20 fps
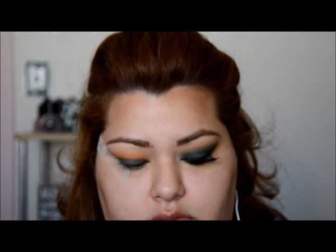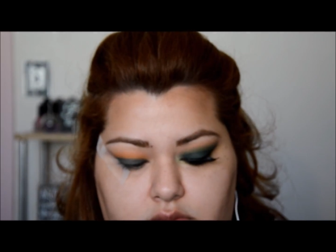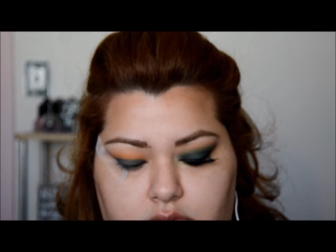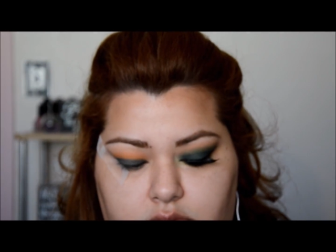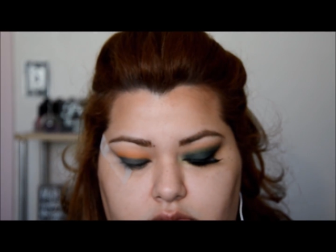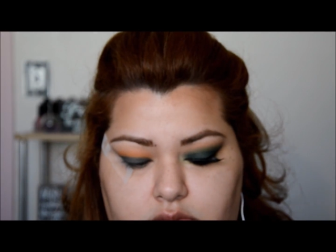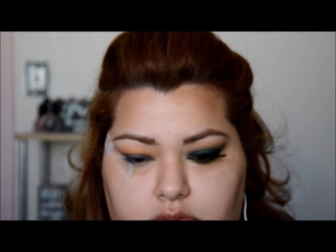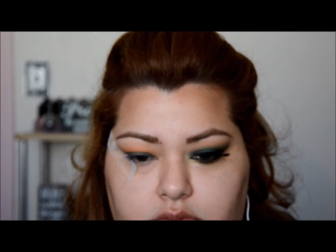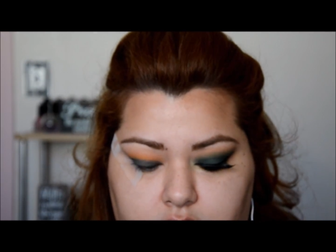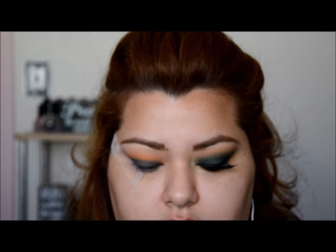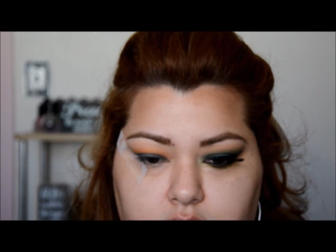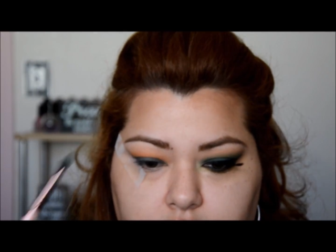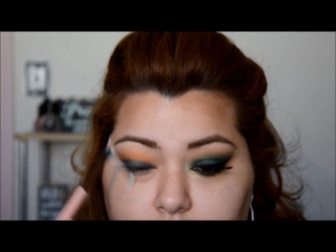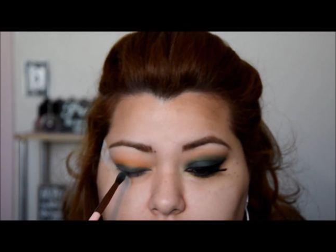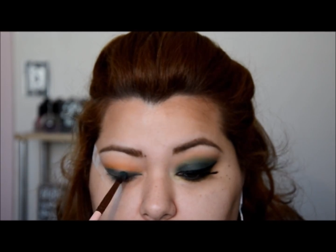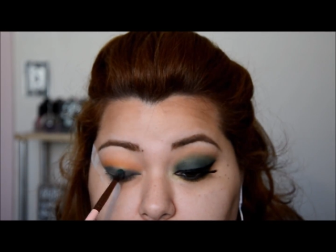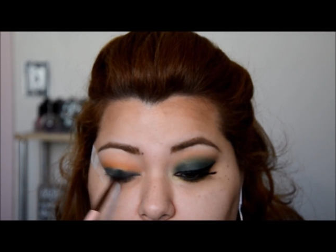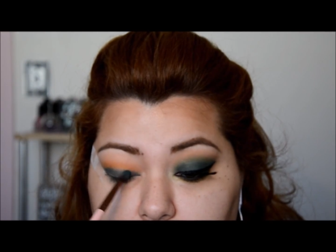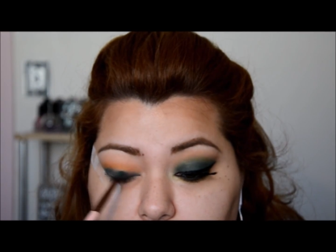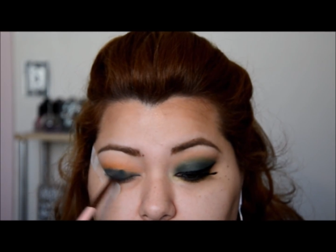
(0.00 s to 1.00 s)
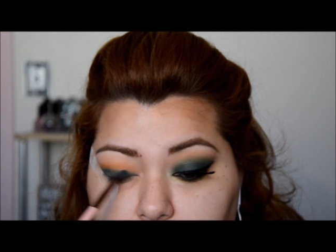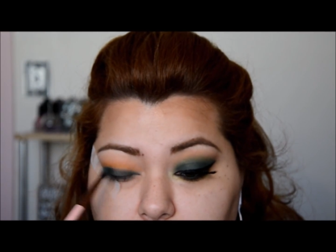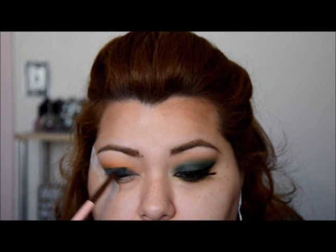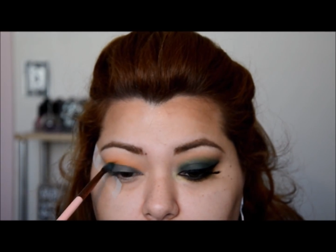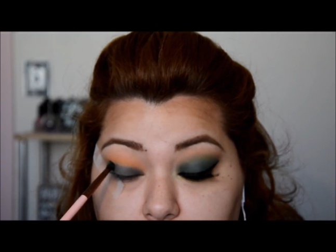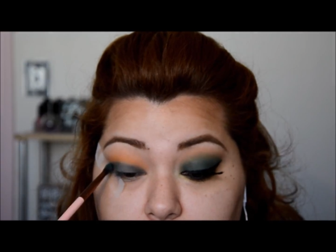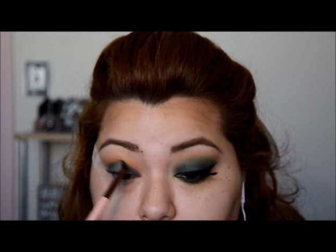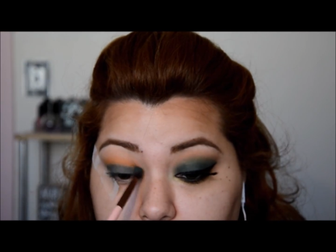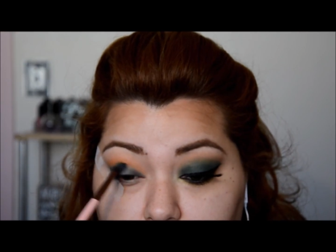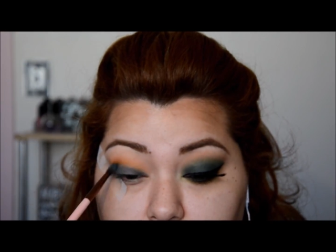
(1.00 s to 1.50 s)
go in with my
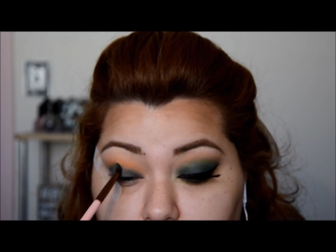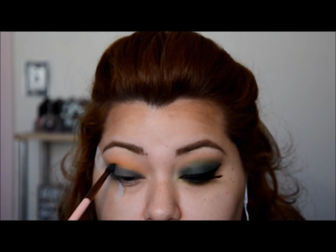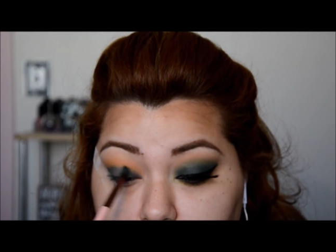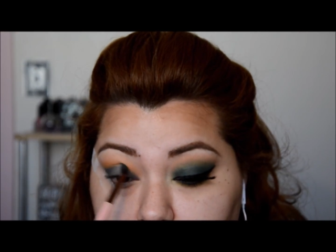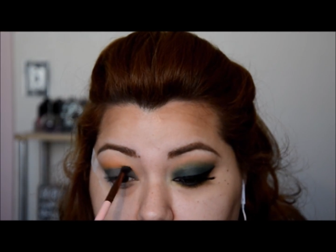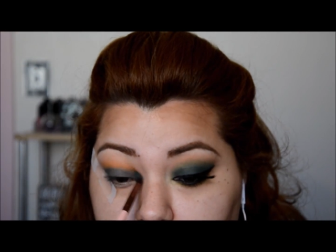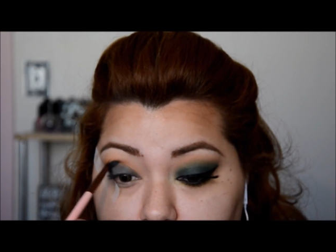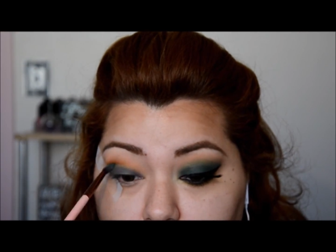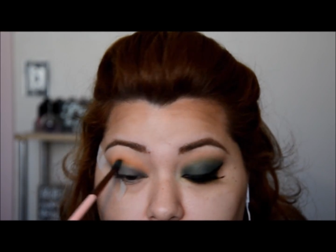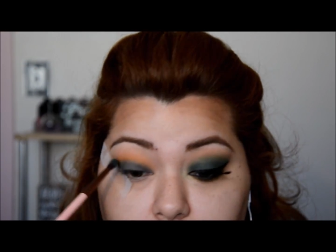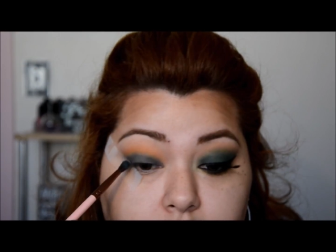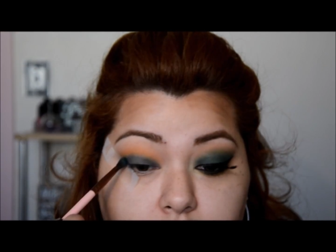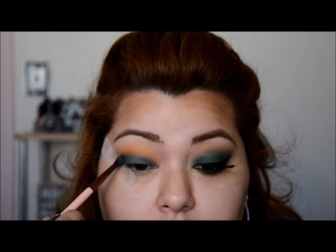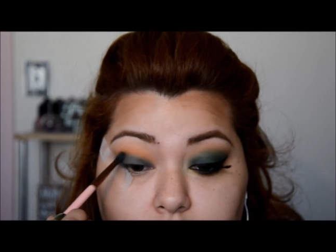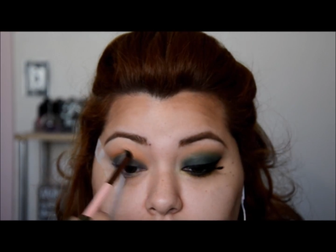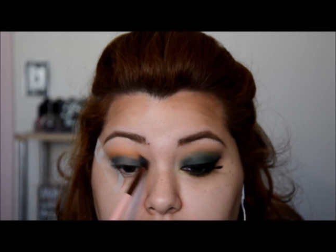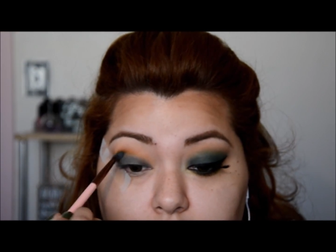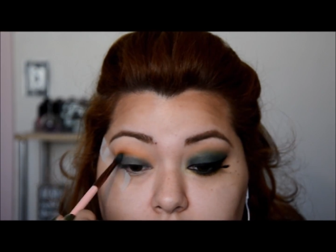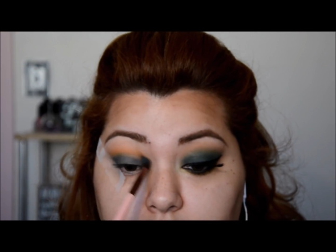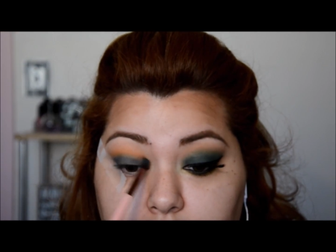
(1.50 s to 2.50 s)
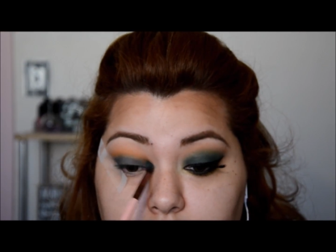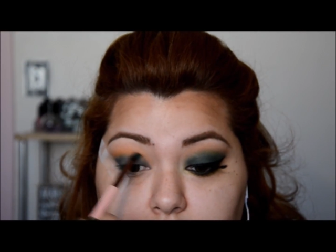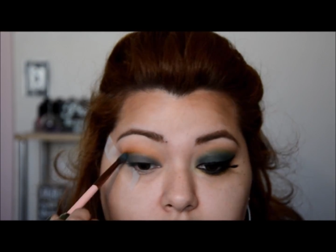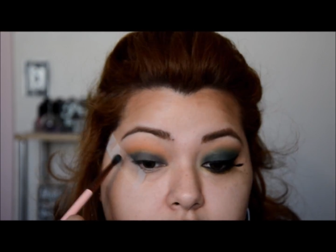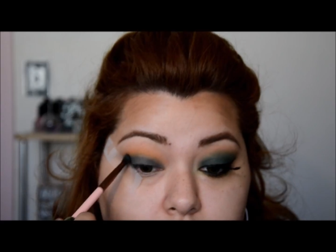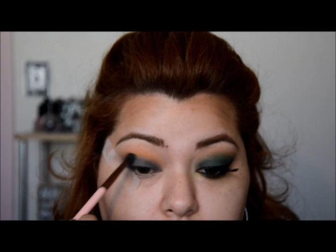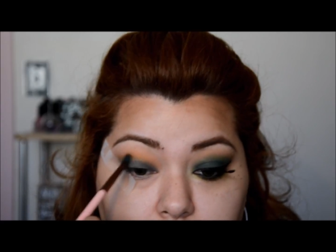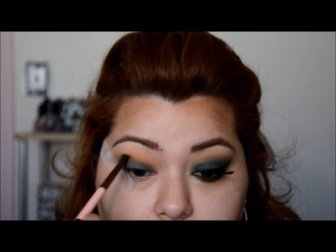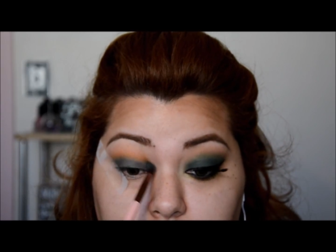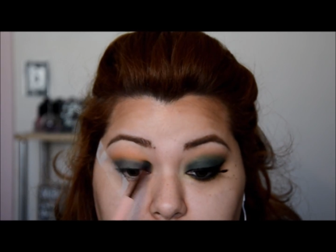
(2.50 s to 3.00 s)
e.l.f. palette, and
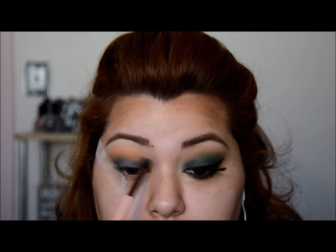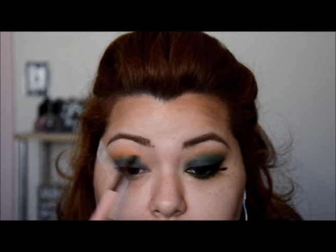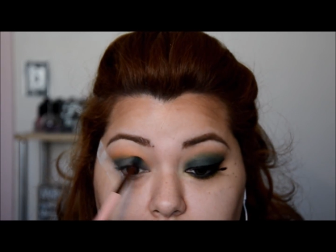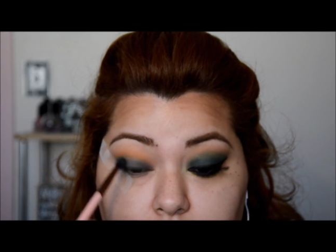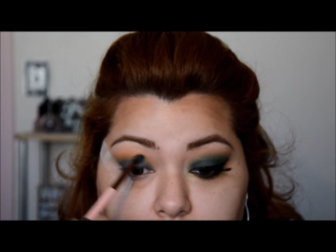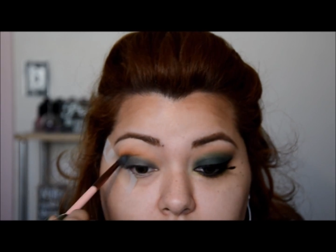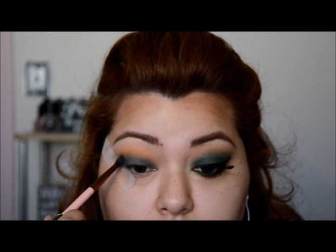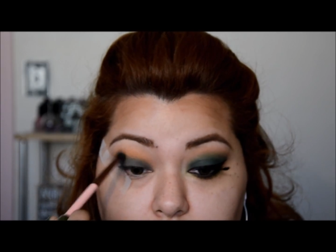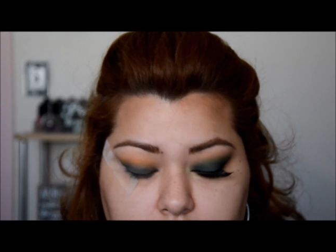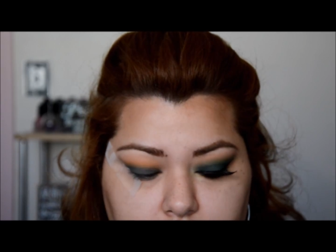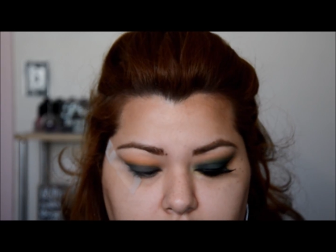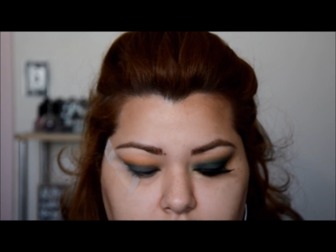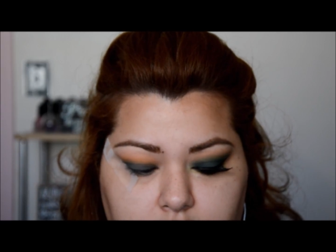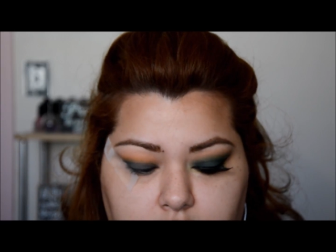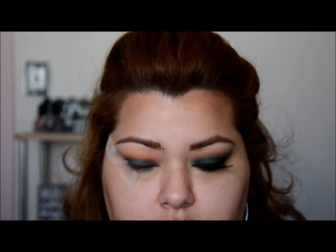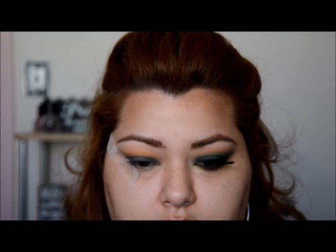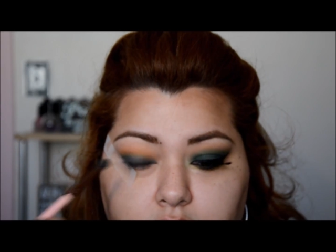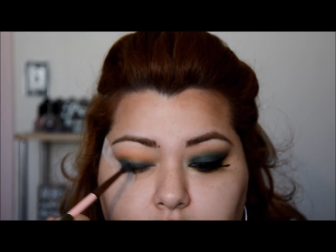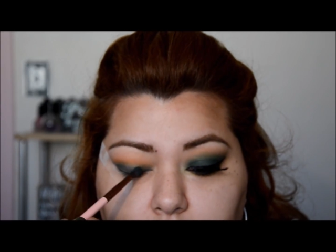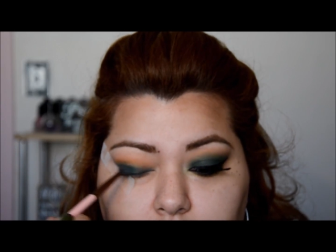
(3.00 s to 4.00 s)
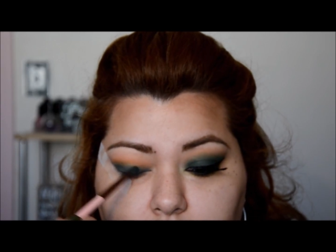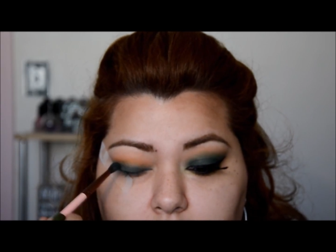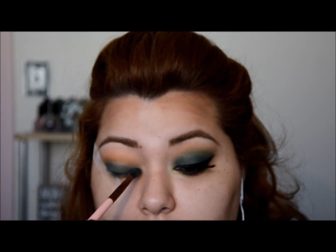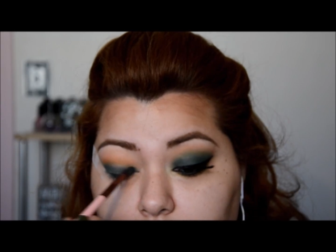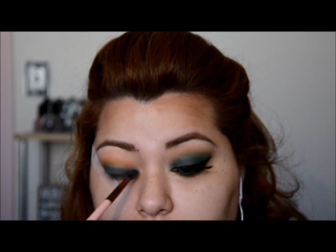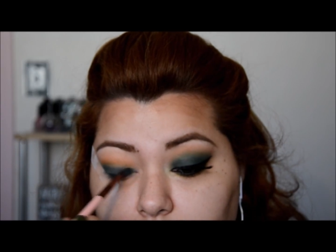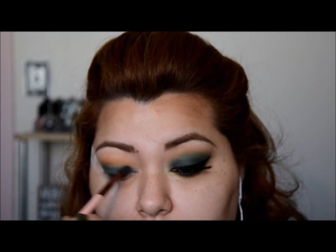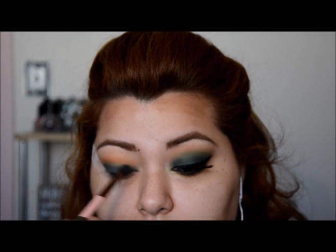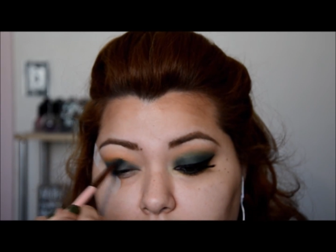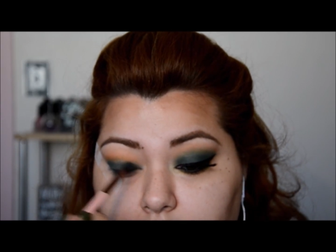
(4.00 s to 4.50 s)
I'm just gonna be using that
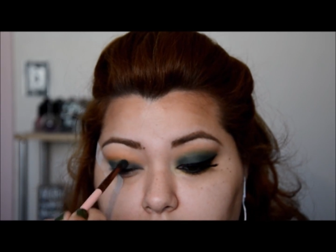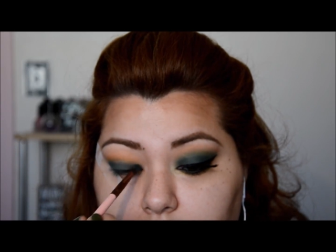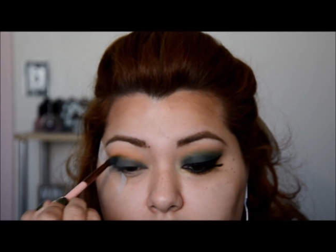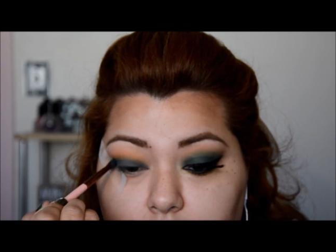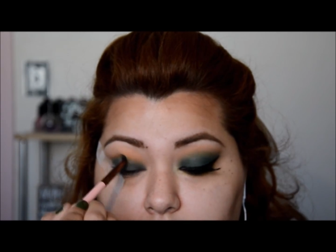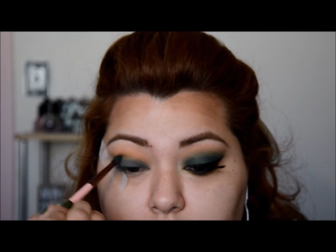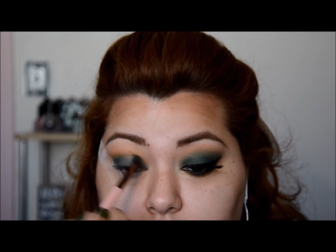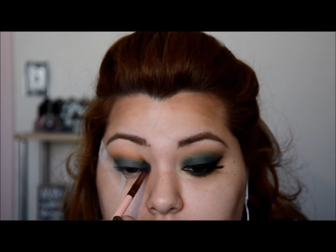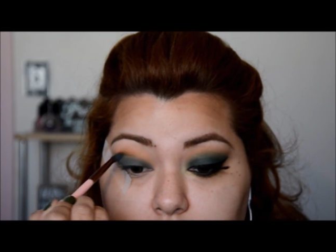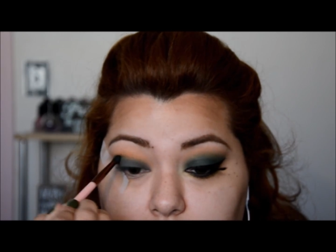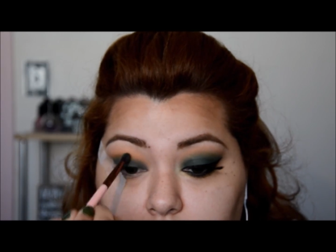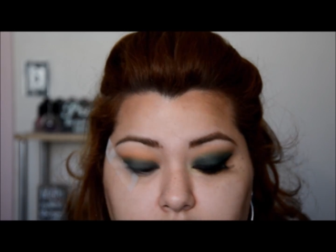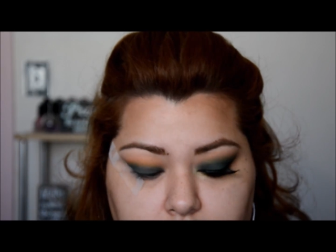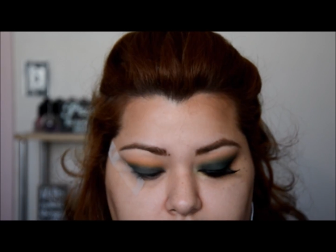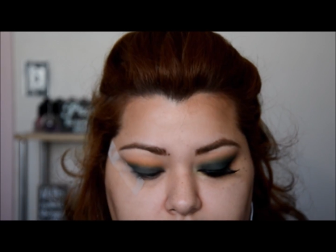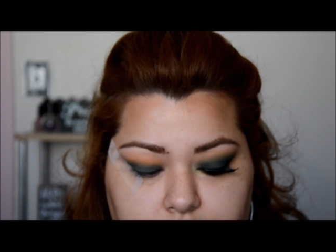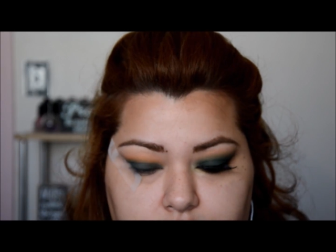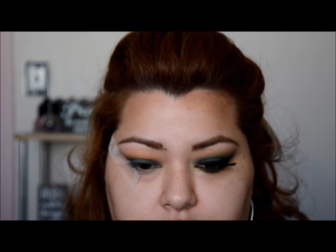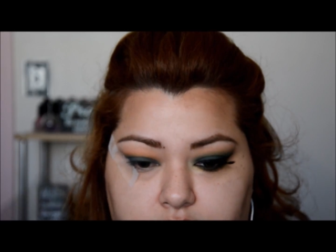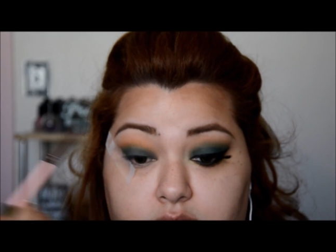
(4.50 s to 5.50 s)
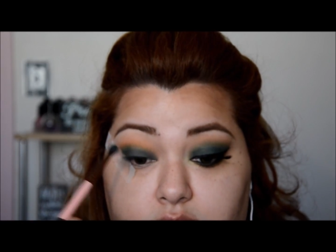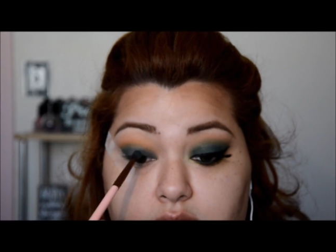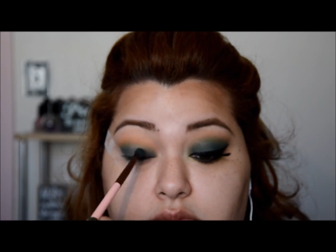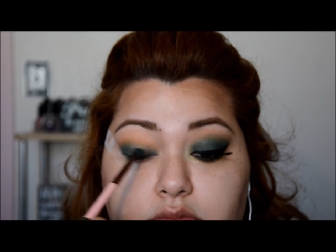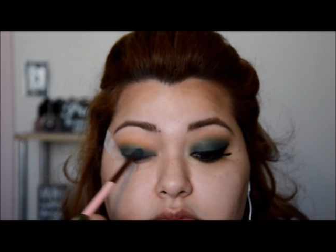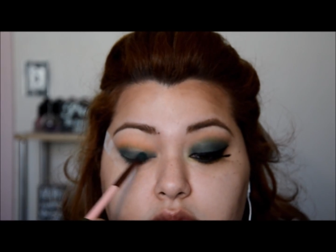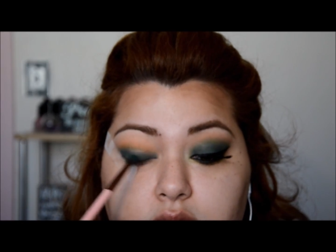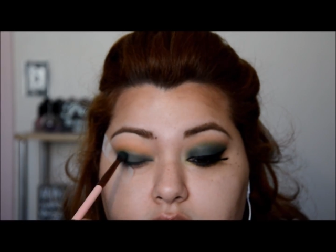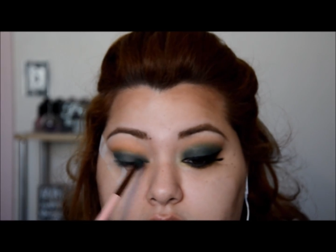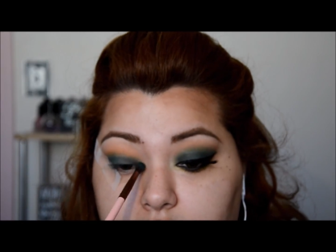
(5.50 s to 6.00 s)
green, darker green color
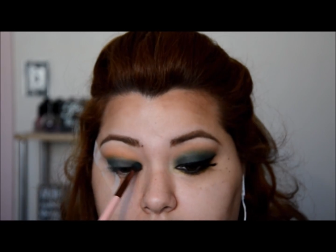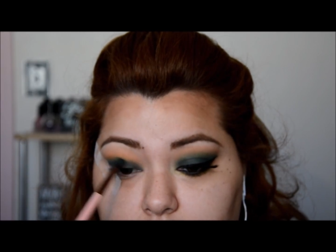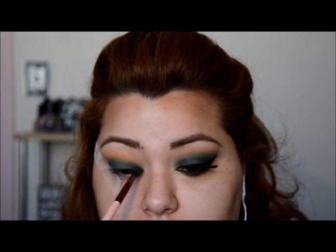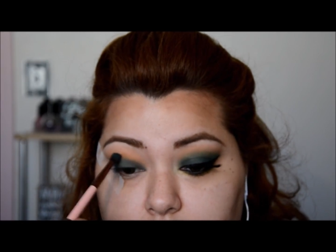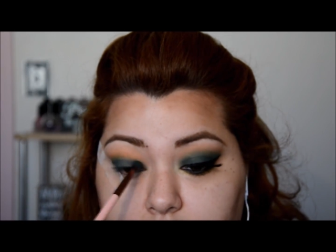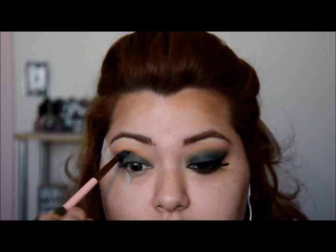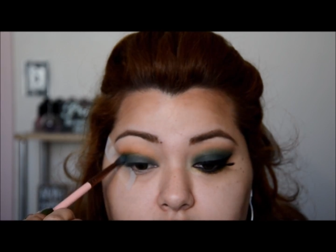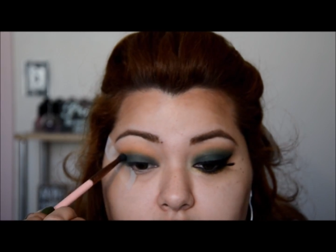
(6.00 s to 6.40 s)
right on